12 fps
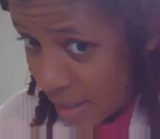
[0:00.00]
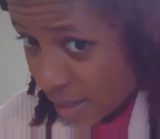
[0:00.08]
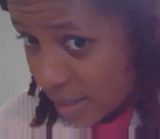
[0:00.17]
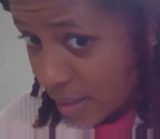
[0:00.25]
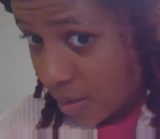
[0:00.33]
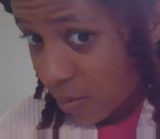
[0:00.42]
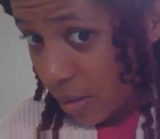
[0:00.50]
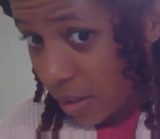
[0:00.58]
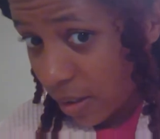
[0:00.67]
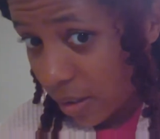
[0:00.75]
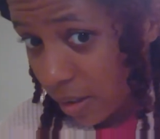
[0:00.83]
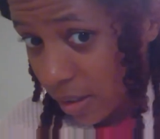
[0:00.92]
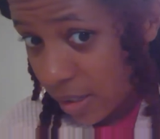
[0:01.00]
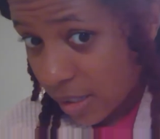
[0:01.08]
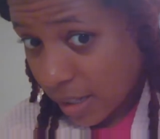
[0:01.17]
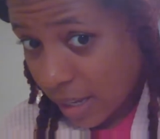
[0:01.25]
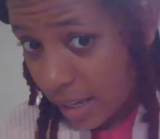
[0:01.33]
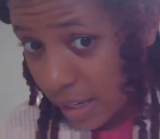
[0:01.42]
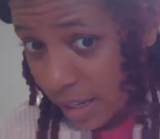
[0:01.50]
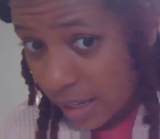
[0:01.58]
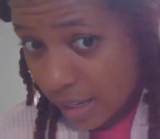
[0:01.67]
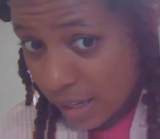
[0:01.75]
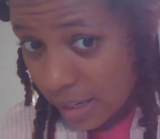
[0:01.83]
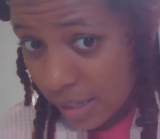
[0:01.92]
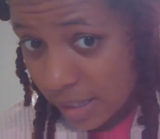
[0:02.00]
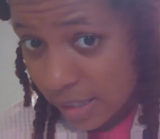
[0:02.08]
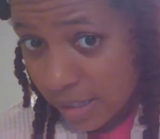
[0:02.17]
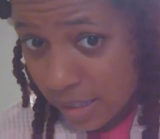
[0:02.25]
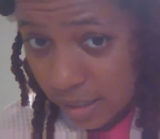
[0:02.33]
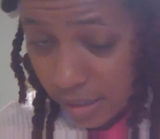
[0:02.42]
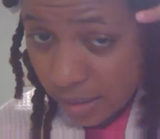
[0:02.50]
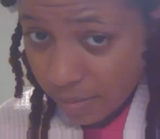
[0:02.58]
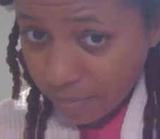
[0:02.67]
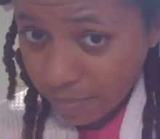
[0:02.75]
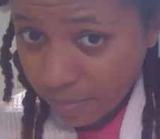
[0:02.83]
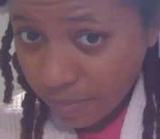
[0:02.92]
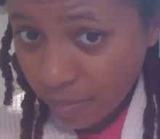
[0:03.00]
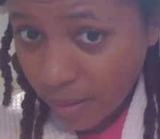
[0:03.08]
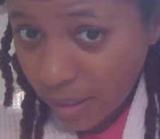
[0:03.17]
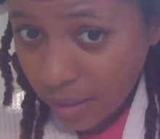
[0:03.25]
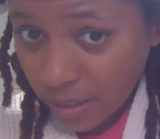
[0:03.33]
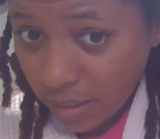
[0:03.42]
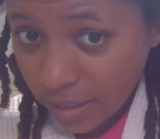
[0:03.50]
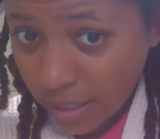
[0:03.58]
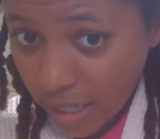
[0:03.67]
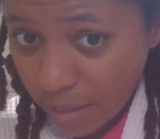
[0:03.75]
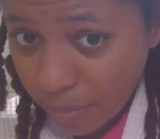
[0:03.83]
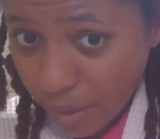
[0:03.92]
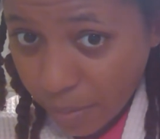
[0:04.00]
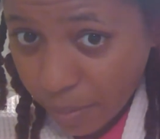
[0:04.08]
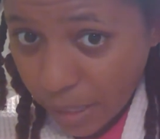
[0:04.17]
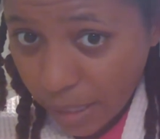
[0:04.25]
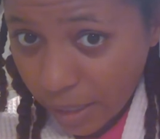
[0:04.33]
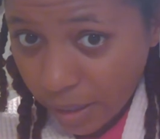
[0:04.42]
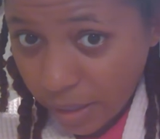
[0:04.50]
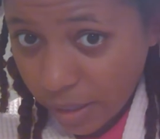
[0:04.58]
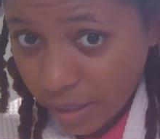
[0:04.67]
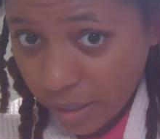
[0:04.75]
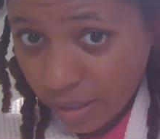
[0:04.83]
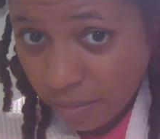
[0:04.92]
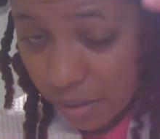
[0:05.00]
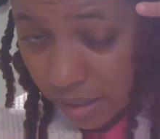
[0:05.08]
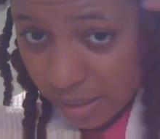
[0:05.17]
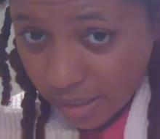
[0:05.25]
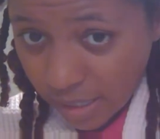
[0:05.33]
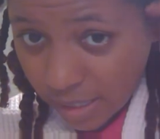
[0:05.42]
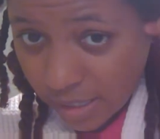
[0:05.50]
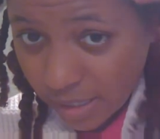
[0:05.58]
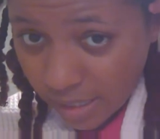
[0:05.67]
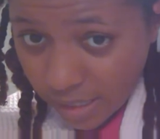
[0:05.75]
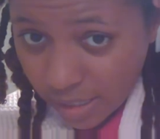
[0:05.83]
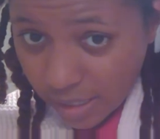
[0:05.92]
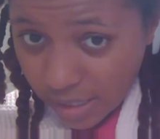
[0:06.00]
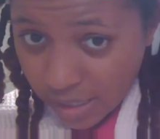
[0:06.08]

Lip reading: This is what it looks like. It's still a little damp up here in the middle section here.